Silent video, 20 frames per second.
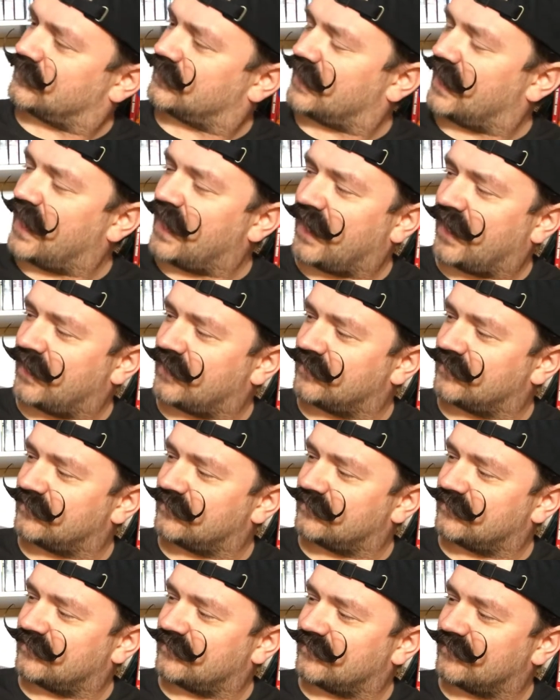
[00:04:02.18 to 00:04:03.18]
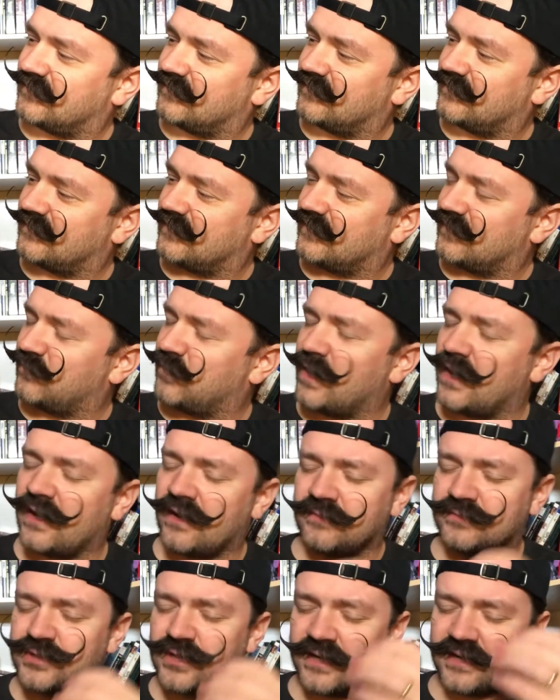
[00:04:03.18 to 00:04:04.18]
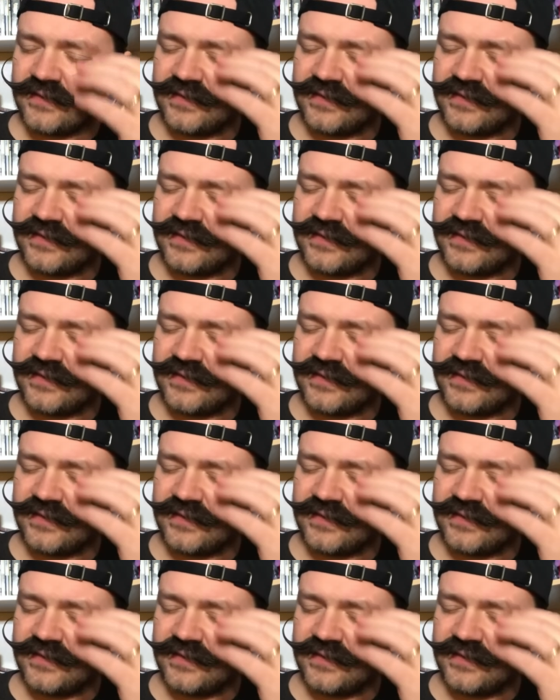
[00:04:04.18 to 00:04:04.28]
and what, I'm trying to